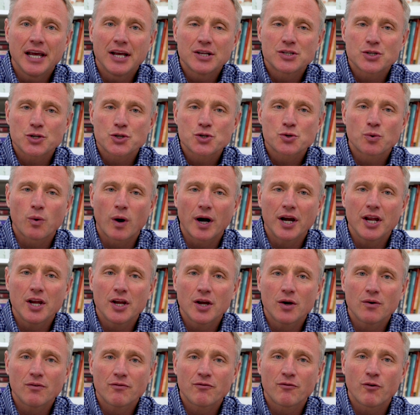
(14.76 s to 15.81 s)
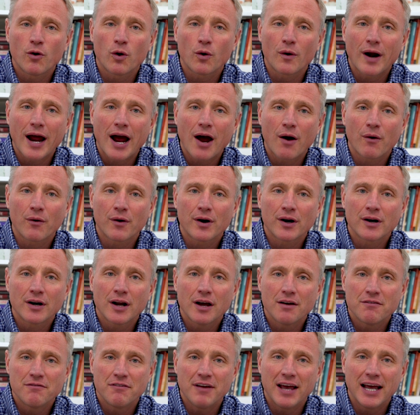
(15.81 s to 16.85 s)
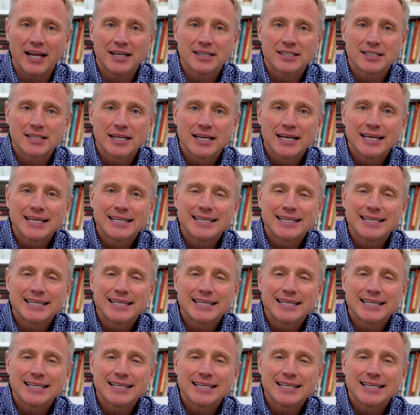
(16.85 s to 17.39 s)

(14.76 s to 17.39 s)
It's a 24-hour event